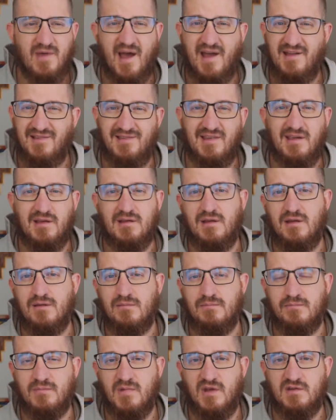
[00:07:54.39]
ideally,
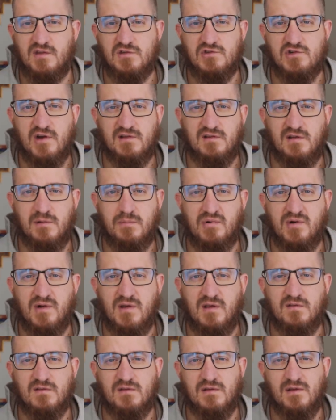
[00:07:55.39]
it's a trusted
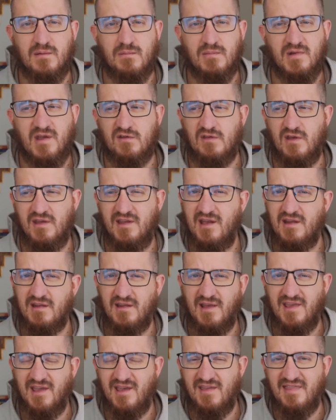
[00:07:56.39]
priest because again,
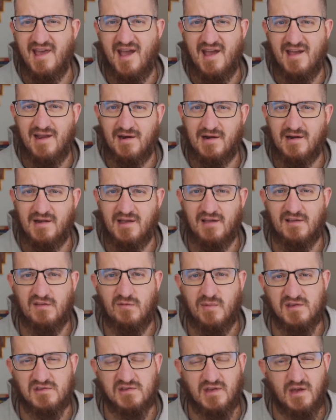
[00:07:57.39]
like in that area
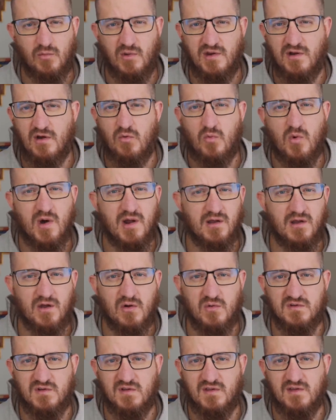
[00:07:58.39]
especially, like we don't want to
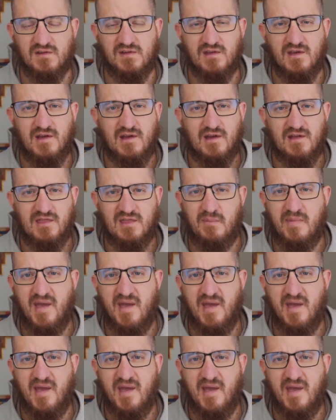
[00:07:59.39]
go into this the